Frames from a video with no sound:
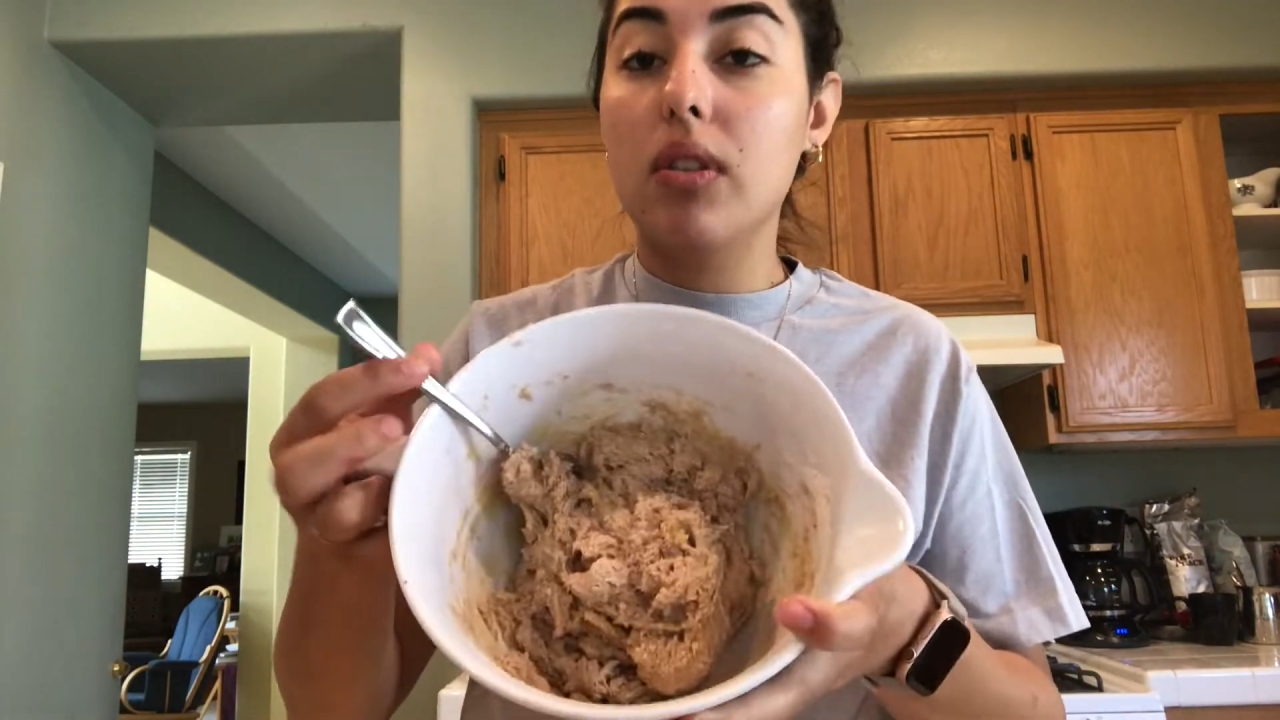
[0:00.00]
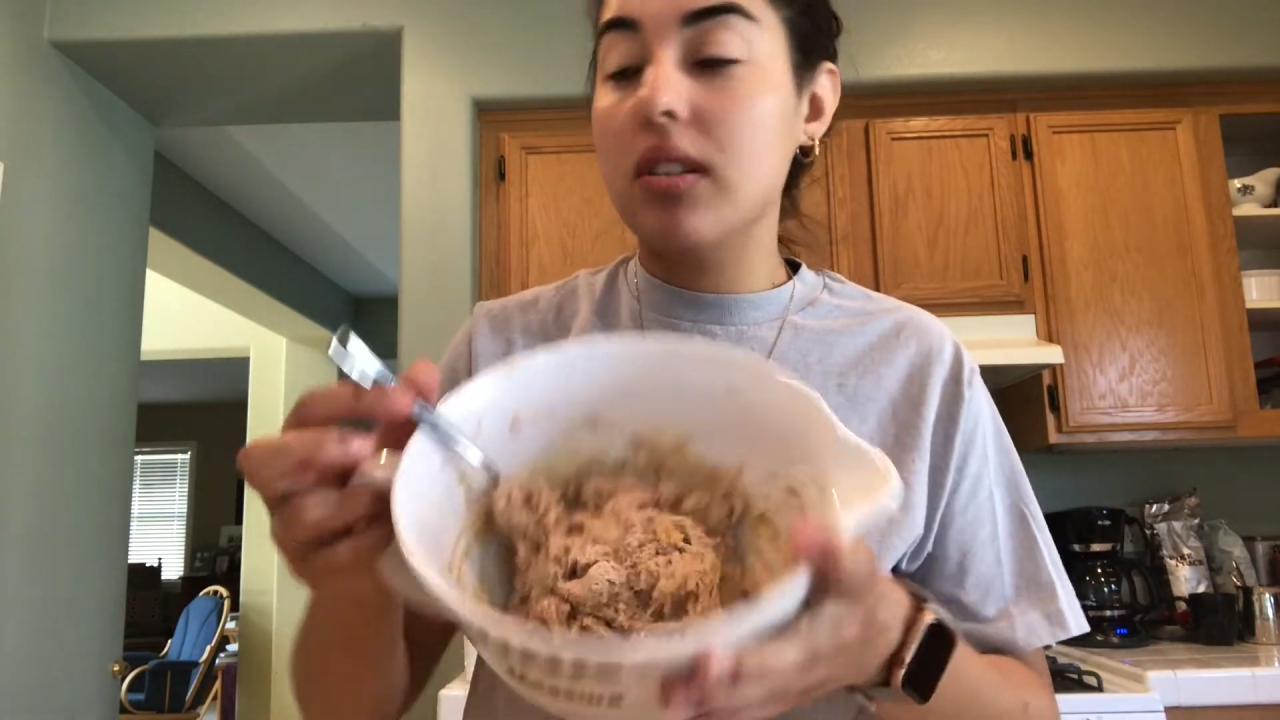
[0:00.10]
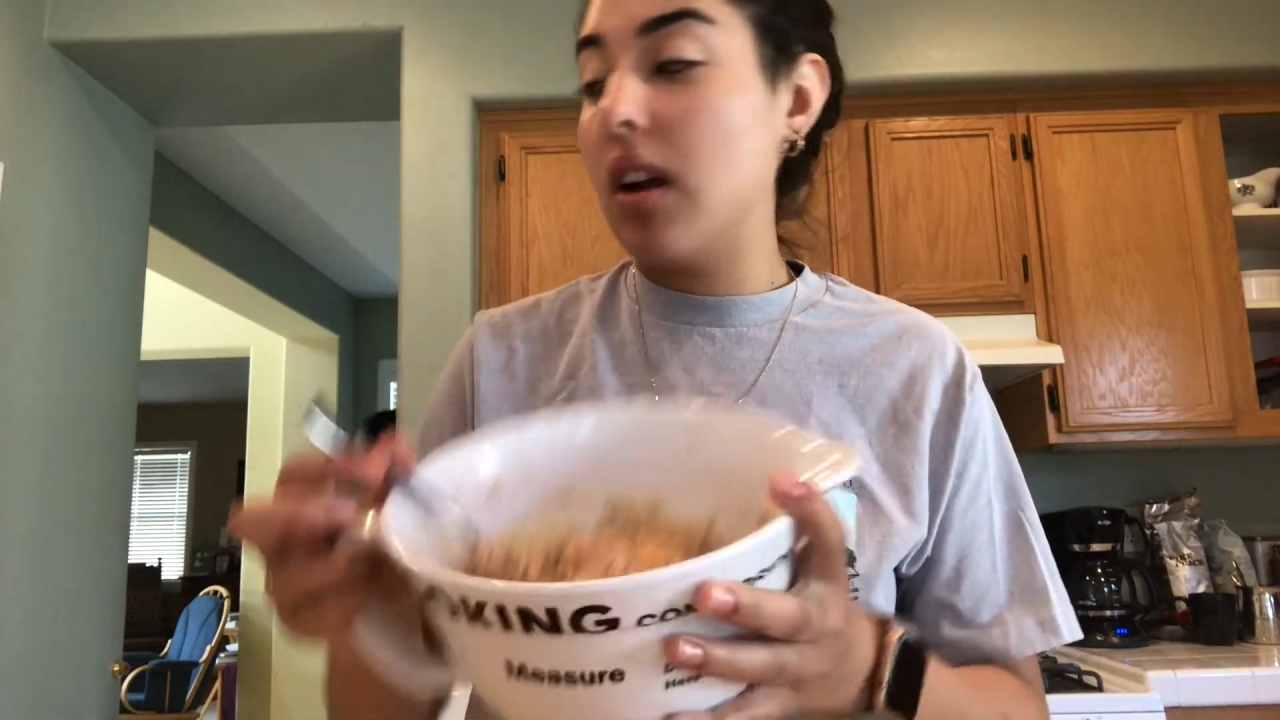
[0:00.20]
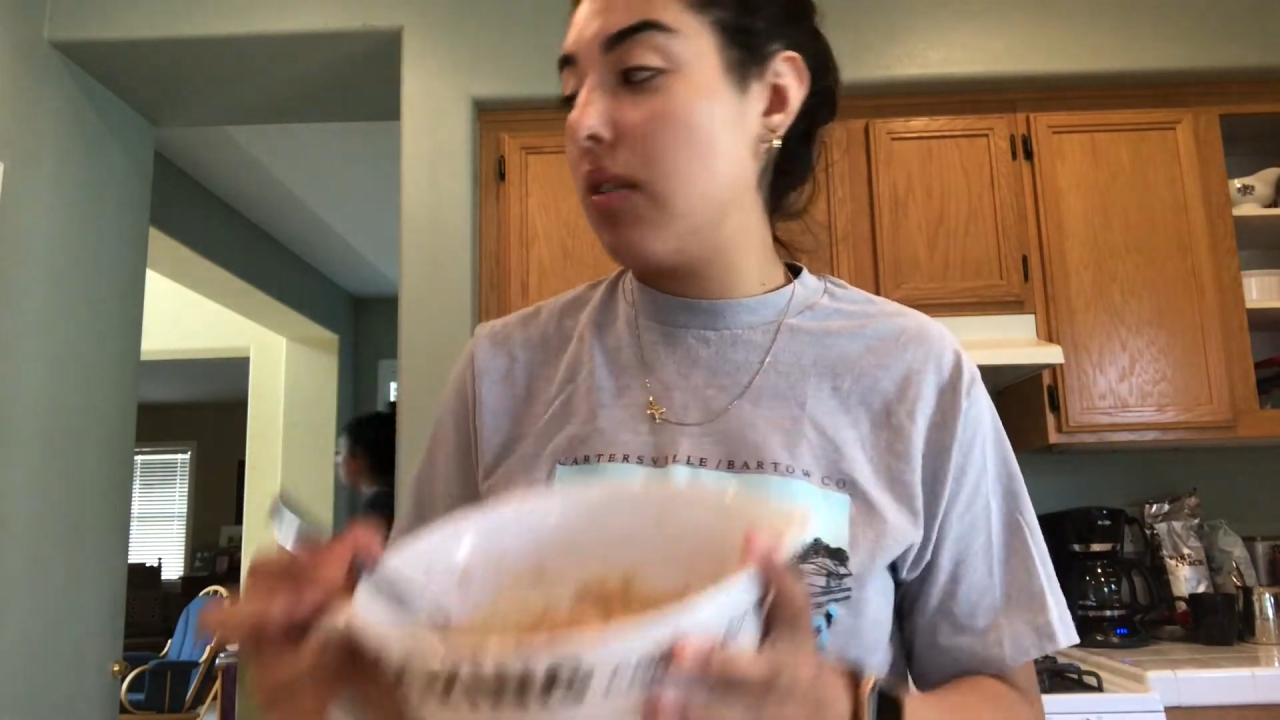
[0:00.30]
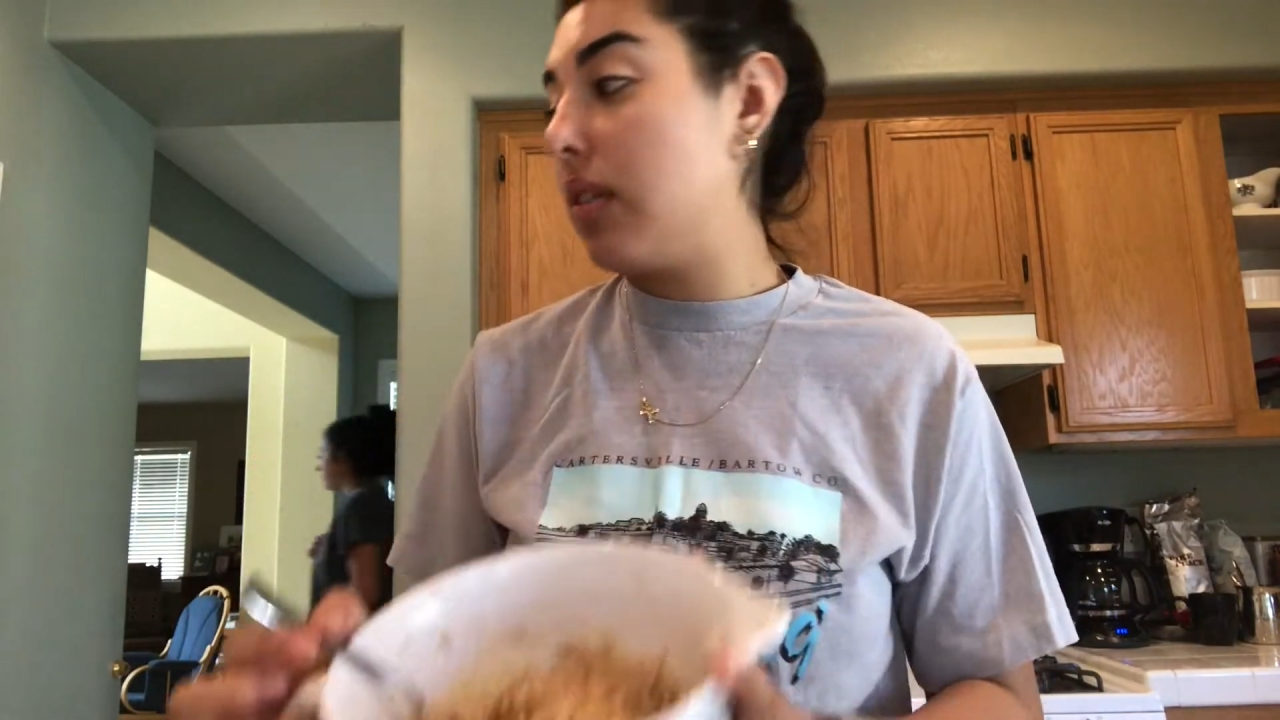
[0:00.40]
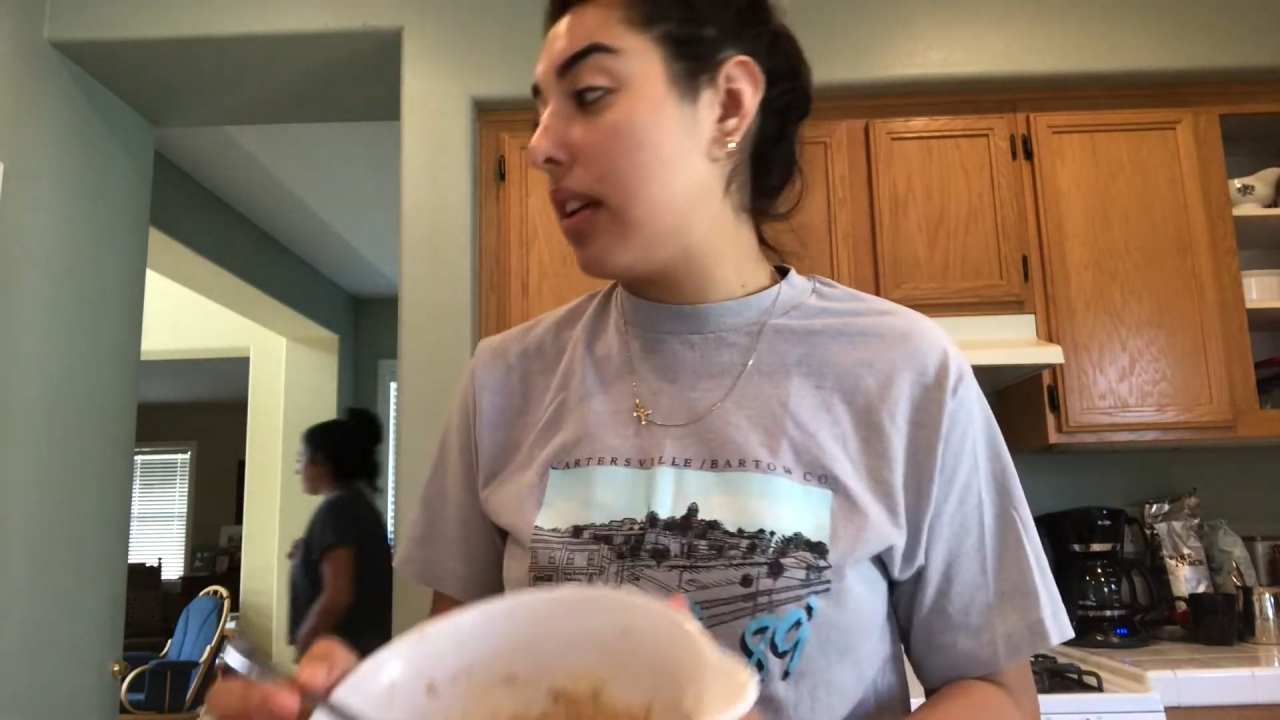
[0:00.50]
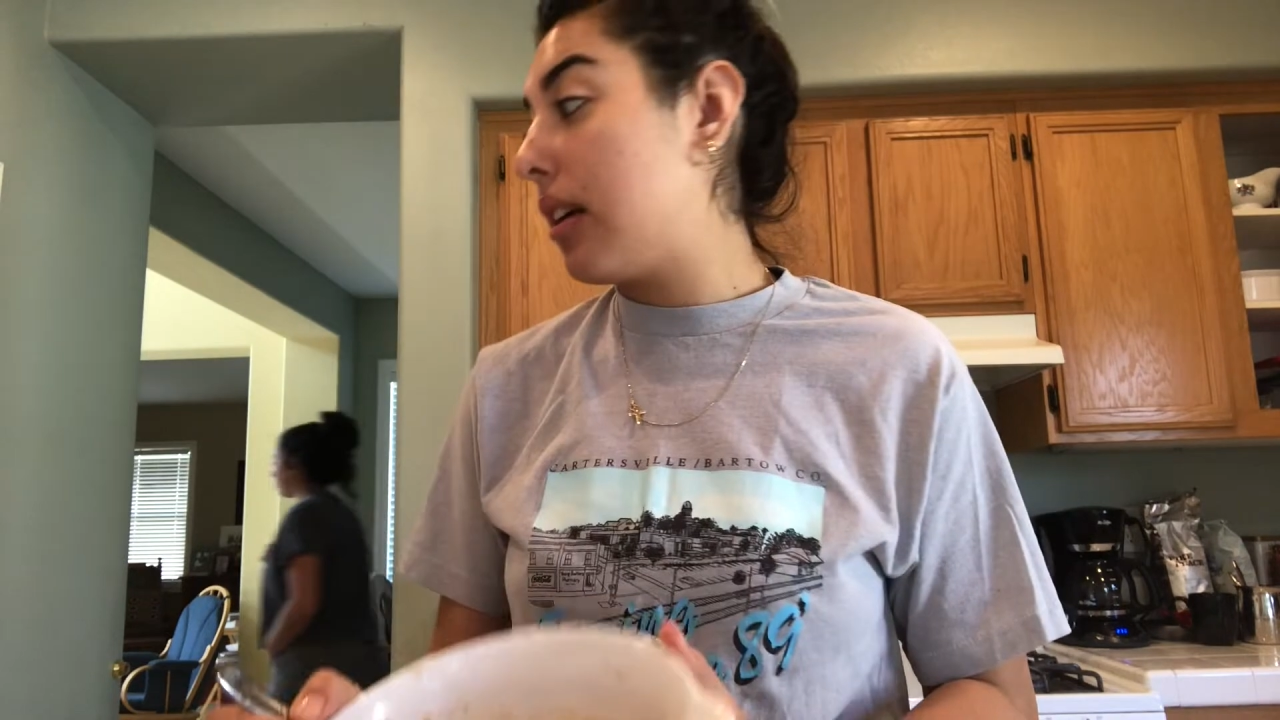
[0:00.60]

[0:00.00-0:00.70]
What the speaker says: It's not really